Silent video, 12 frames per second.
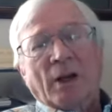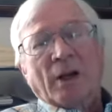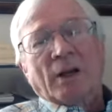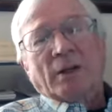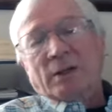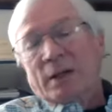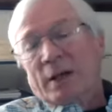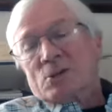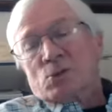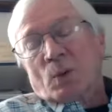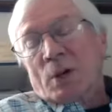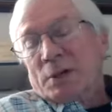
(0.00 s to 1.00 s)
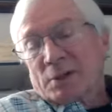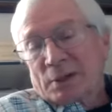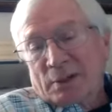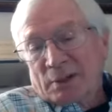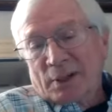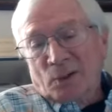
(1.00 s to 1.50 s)
And guess what?
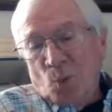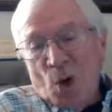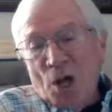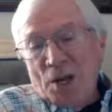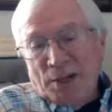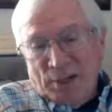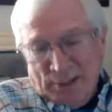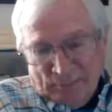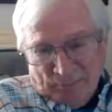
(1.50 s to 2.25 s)
It won.